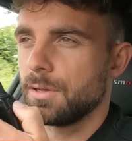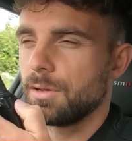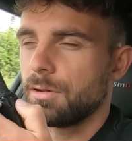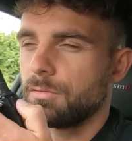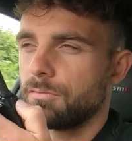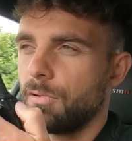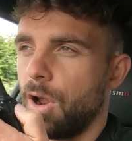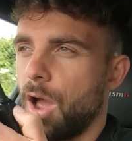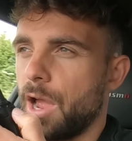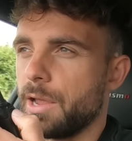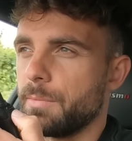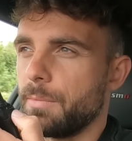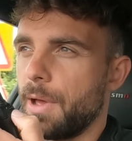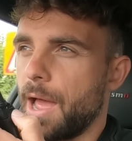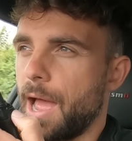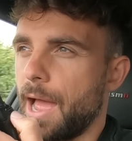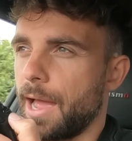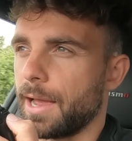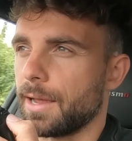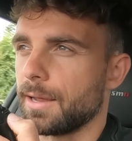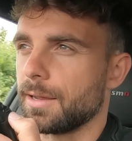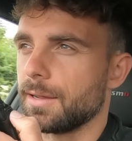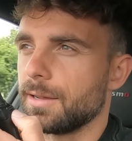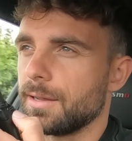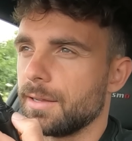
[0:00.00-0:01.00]
Right, Matt,
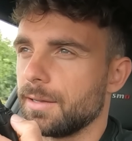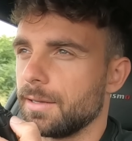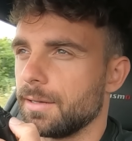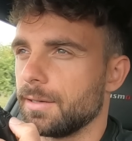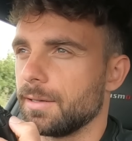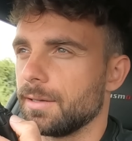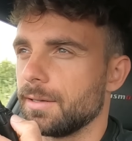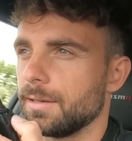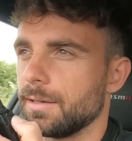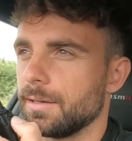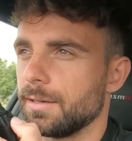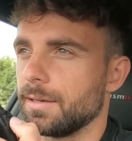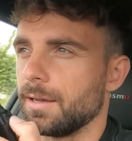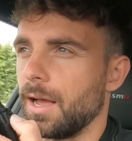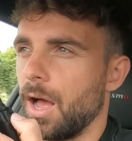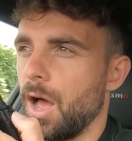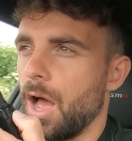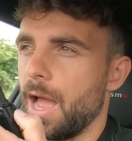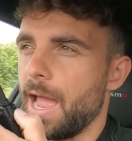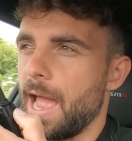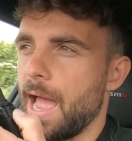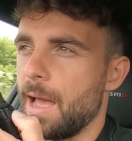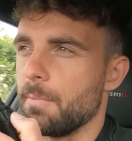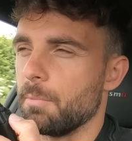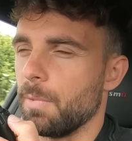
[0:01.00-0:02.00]

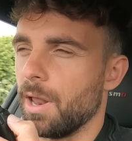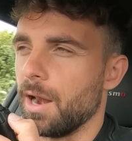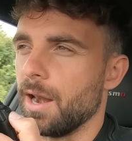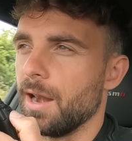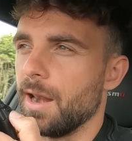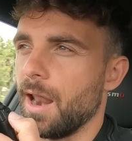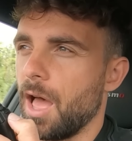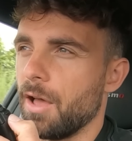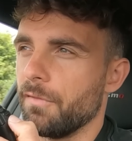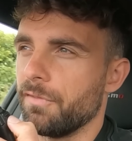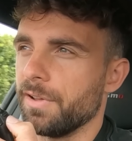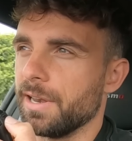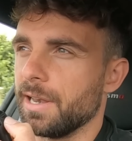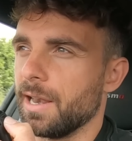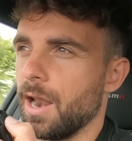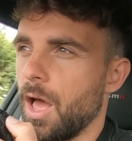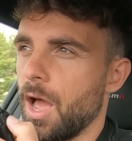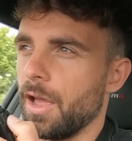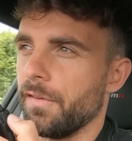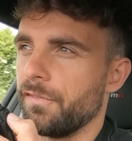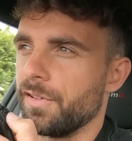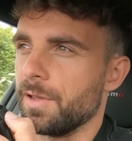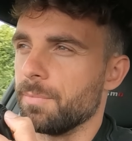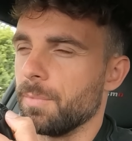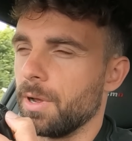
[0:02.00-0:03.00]
I am loving
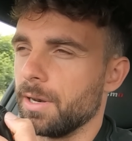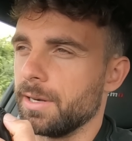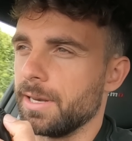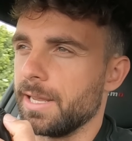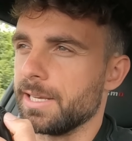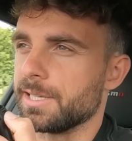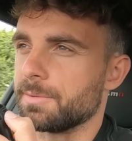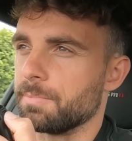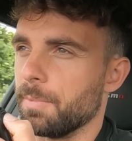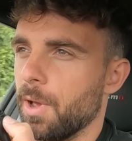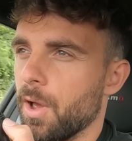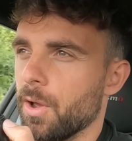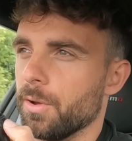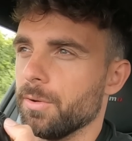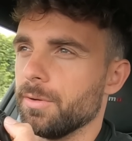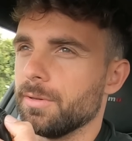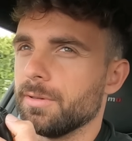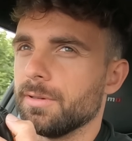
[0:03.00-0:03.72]
life in my Nismo,